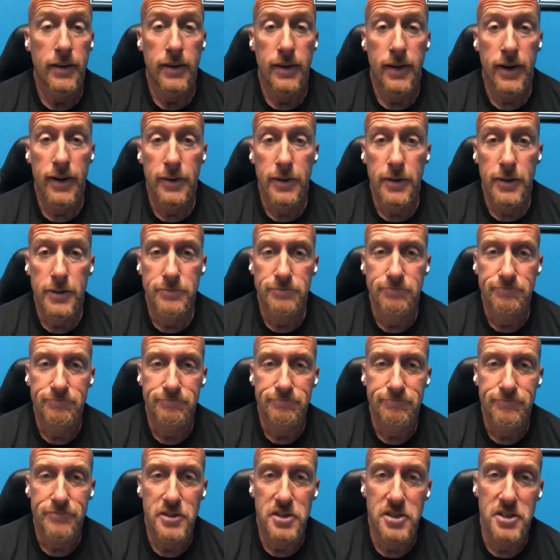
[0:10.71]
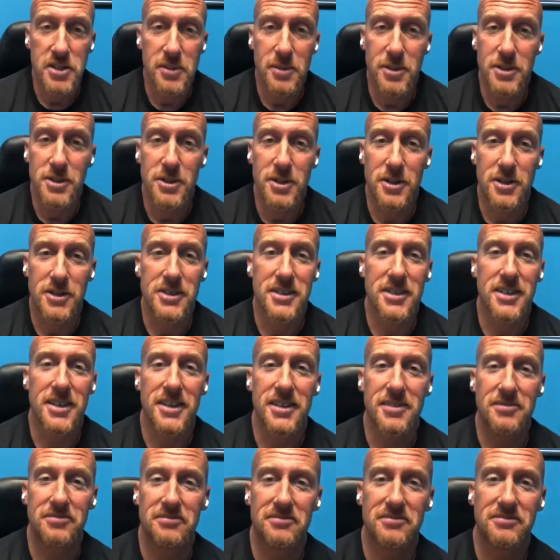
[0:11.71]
I don't know. Just something I started saying.